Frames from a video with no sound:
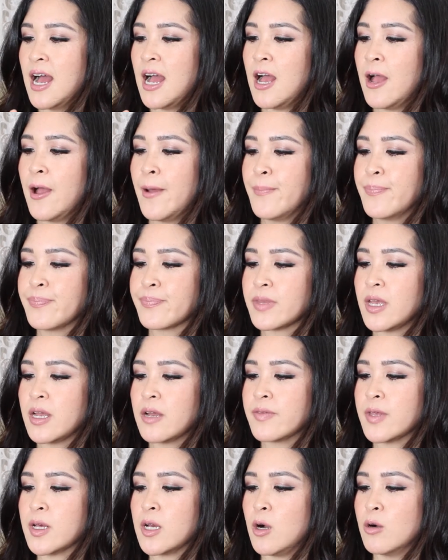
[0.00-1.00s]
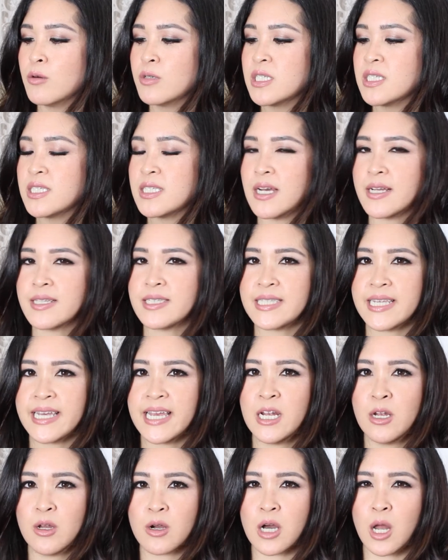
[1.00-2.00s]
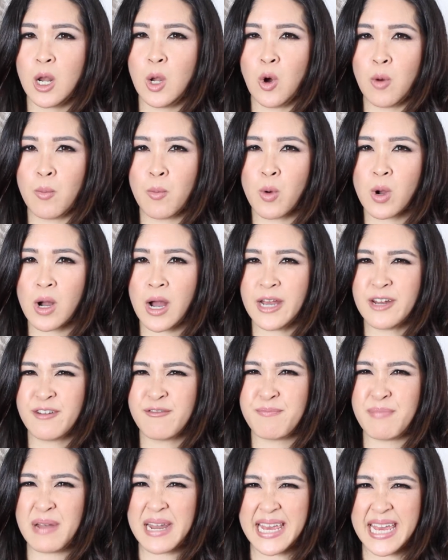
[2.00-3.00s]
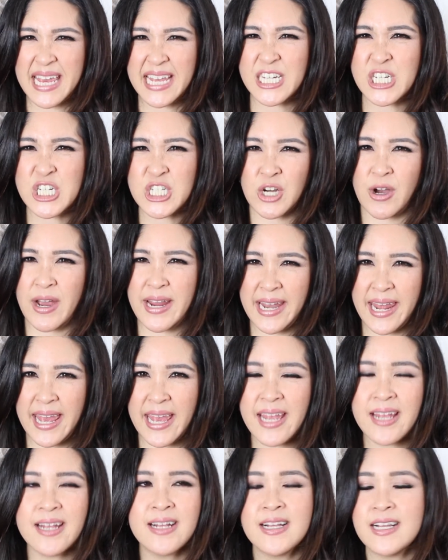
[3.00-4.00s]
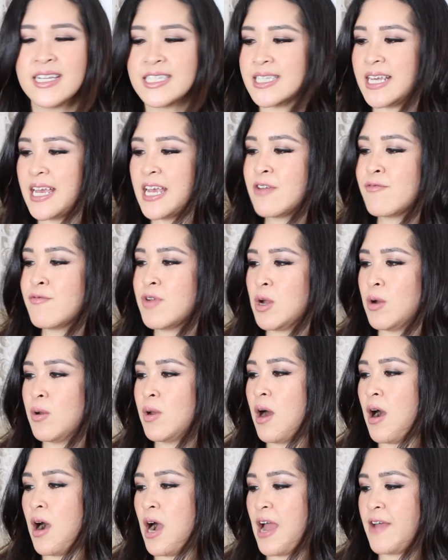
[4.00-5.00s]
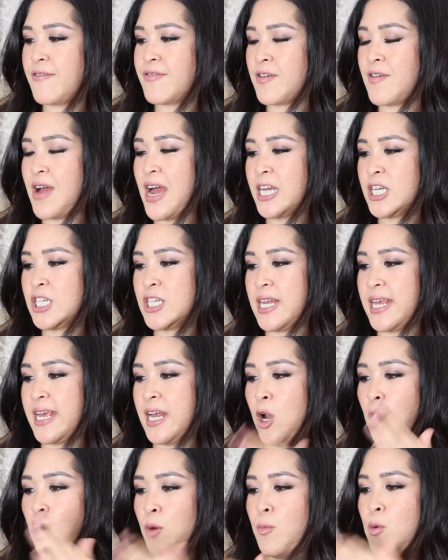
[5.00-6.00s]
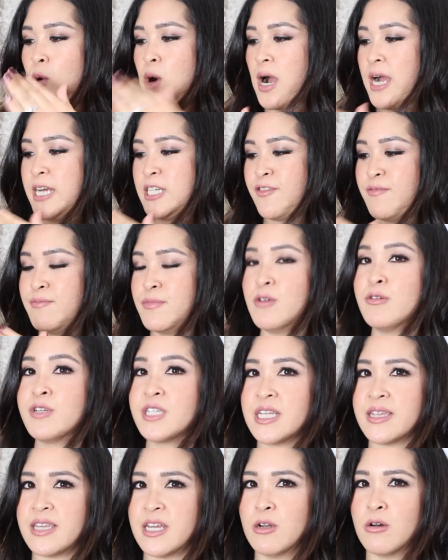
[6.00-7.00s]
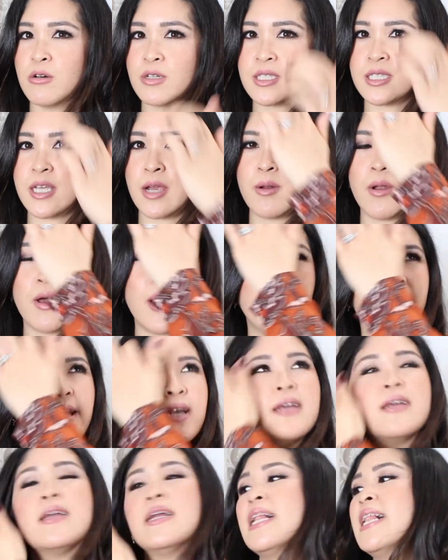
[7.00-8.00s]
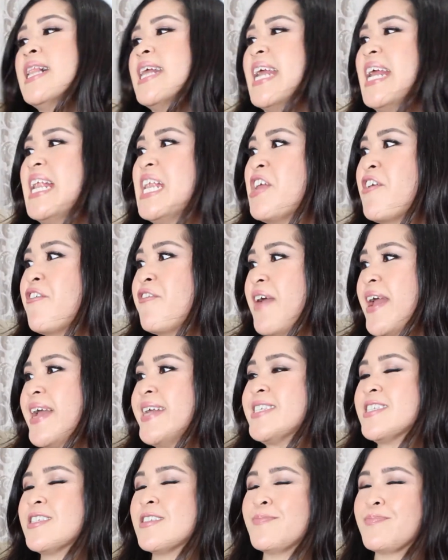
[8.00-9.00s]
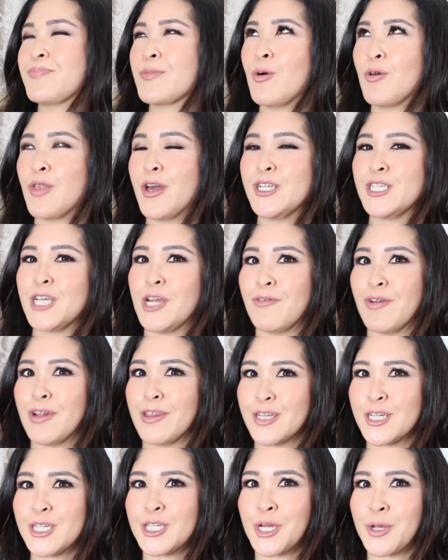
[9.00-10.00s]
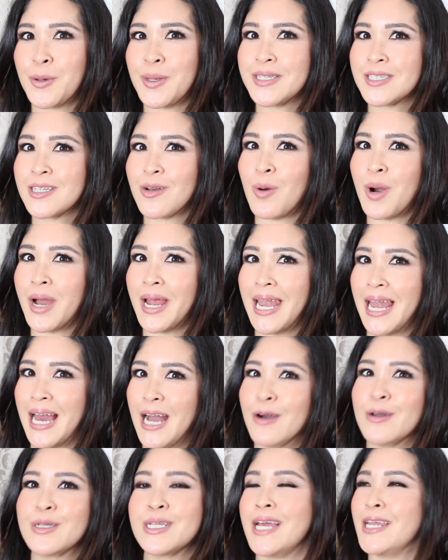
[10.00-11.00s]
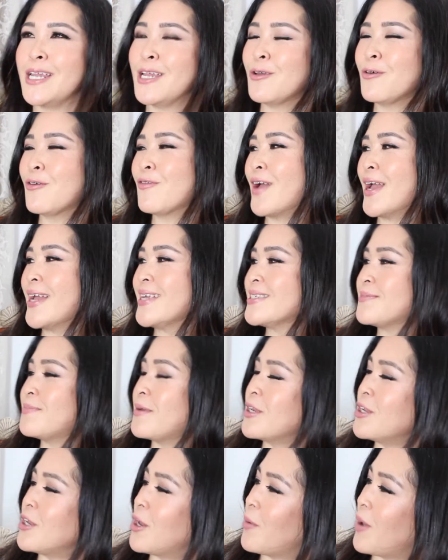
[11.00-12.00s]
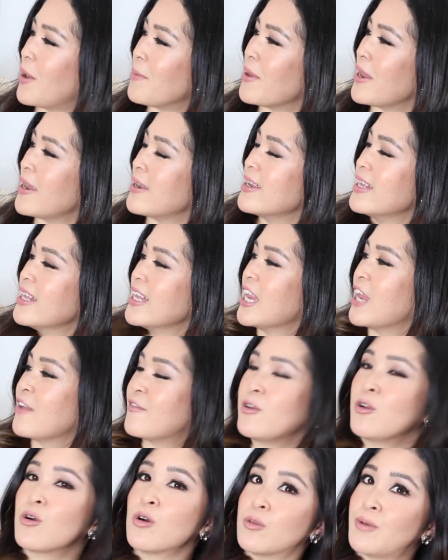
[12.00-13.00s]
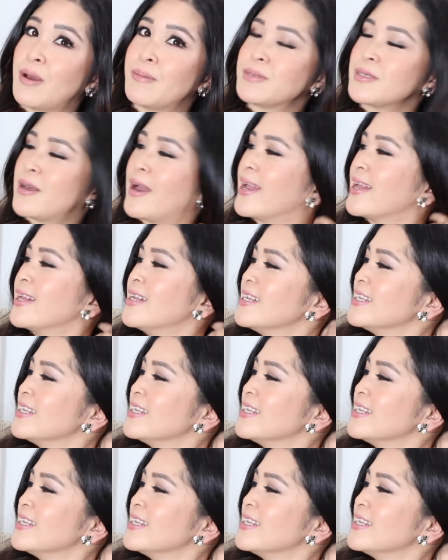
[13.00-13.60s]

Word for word: um, the gold studs here look a lot more kind of blingy and shiny. So in real life, they're actually a lot more kind of muted. They're not so like in your face although generally the shoe is quite loud and in your face, but you know what I mean if you look on the website.